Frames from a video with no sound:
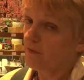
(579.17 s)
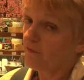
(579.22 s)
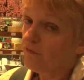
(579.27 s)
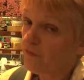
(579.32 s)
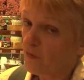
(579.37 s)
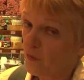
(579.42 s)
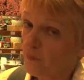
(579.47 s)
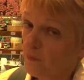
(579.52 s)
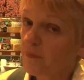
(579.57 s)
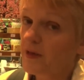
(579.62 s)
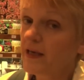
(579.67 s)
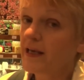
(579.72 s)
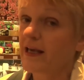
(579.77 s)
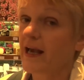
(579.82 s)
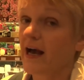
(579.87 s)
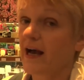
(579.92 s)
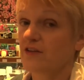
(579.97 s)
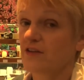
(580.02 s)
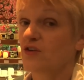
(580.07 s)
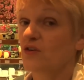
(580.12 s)
for
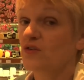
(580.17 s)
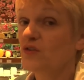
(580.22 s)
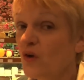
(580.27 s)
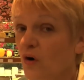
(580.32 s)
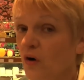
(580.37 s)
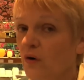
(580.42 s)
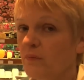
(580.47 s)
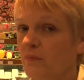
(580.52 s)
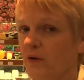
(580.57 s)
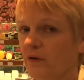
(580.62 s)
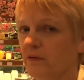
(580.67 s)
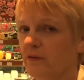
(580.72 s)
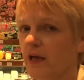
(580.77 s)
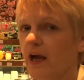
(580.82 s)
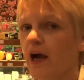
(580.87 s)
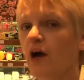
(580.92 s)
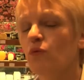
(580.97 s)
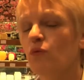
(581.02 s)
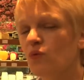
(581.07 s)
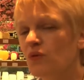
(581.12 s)
me as a norman
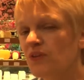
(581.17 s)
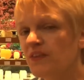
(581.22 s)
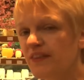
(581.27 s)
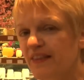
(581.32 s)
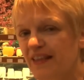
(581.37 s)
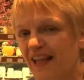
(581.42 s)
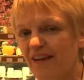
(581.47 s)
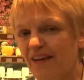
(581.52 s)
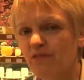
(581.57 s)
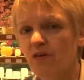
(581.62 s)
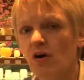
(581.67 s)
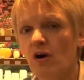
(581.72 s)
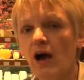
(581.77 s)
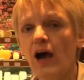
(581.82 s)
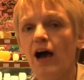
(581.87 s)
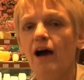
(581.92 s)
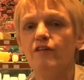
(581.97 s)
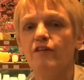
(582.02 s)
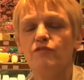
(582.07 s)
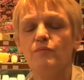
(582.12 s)
i would never
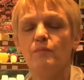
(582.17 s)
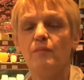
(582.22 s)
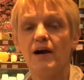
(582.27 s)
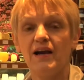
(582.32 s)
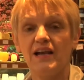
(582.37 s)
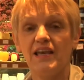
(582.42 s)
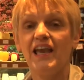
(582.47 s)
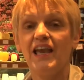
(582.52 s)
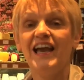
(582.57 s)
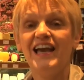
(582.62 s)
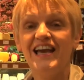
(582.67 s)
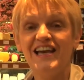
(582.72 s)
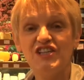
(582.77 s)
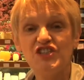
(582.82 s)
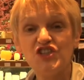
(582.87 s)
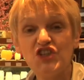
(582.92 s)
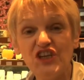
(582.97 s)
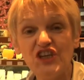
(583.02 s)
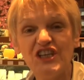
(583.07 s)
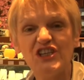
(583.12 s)
have my
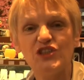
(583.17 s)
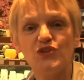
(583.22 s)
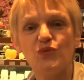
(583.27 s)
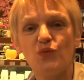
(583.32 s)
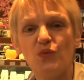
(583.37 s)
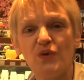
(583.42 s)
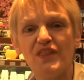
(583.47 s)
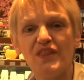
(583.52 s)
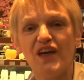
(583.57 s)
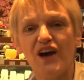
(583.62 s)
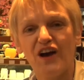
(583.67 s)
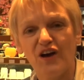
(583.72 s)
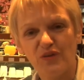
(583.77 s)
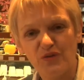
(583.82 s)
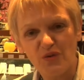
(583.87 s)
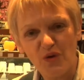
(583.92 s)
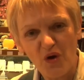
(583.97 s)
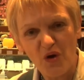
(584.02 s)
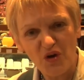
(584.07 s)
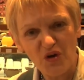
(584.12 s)
cheese without
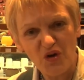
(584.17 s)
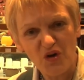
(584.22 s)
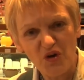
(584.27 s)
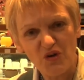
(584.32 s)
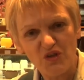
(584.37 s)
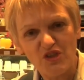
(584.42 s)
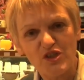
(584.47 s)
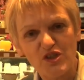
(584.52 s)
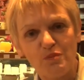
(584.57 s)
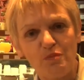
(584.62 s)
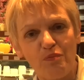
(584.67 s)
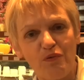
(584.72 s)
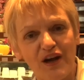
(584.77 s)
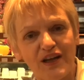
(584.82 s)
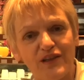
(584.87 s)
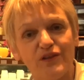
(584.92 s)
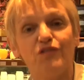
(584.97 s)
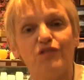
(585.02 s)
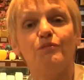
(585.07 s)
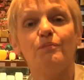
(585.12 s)
a good
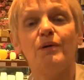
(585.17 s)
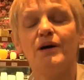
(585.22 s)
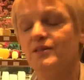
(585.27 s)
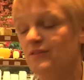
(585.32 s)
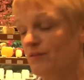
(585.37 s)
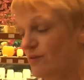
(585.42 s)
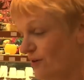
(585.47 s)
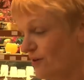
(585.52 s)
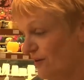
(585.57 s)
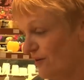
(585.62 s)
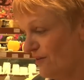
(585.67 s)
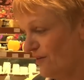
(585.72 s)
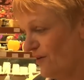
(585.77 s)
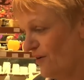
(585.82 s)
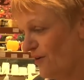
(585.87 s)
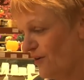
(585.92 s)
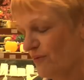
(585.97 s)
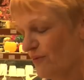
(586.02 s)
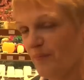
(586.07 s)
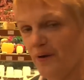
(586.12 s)
spread of butter
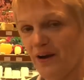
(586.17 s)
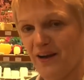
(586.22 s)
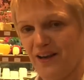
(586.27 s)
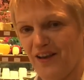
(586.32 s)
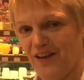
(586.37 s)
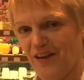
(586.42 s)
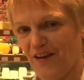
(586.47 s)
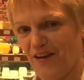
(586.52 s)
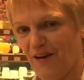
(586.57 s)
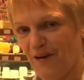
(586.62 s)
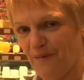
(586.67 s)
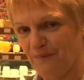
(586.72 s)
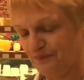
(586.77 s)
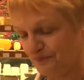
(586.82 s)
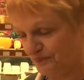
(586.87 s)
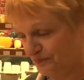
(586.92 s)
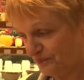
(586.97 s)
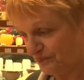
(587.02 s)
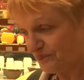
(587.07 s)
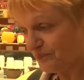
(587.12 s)
on my um,
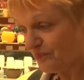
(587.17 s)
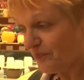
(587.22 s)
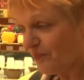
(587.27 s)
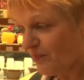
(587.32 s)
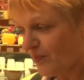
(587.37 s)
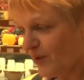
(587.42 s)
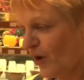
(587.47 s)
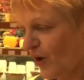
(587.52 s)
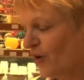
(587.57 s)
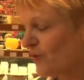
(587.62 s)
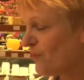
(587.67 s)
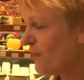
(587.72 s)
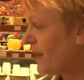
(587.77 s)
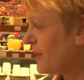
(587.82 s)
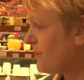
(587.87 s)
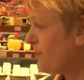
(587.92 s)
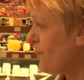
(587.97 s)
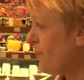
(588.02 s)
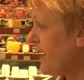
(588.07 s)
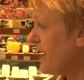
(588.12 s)
on
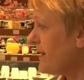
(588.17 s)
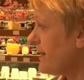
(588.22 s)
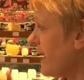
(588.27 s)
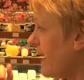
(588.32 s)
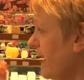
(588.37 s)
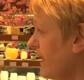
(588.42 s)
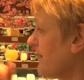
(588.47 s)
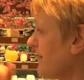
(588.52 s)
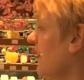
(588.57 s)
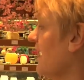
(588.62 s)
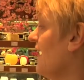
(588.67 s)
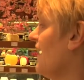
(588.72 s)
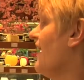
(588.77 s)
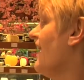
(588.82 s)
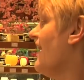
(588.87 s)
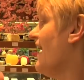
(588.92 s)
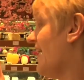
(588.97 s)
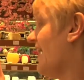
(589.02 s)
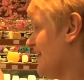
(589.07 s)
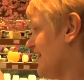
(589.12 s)
my bread. And
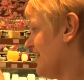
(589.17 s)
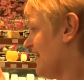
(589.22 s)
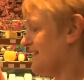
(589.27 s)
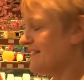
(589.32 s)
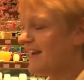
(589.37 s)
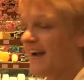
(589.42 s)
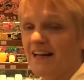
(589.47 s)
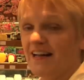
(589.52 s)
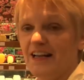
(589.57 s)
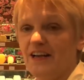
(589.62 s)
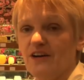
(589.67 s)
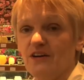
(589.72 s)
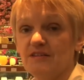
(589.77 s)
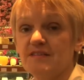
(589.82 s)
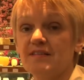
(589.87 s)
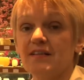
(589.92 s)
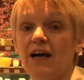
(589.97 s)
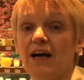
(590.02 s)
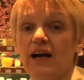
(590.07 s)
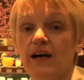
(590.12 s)
at
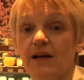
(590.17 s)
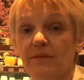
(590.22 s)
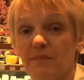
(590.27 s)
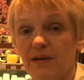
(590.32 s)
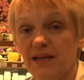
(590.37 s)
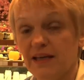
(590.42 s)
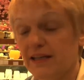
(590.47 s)
Alléosse, I'm